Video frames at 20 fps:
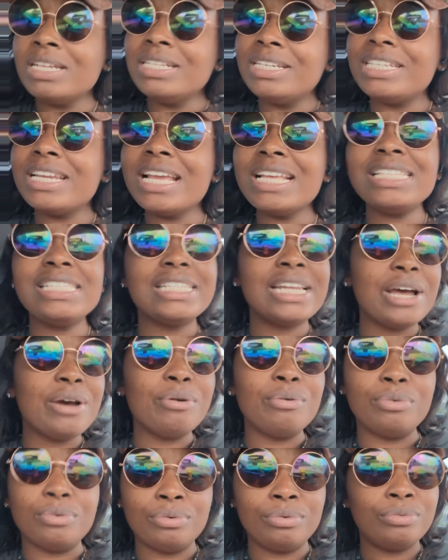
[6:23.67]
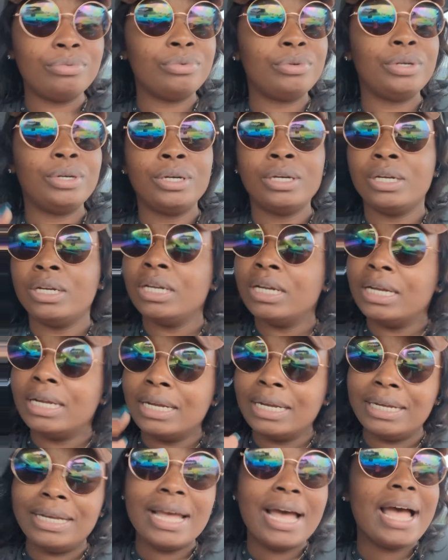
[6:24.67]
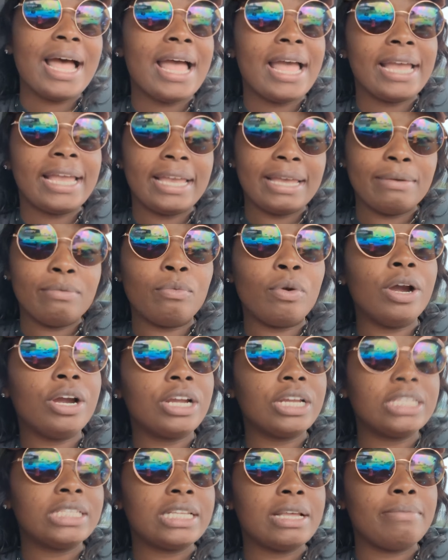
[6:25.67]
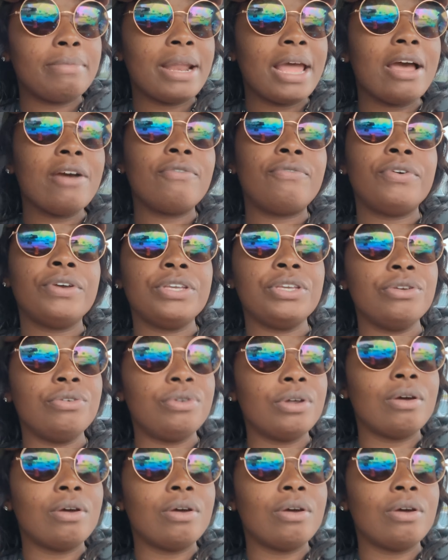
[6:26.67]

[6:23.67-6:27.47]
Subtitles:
just know God working something out for you.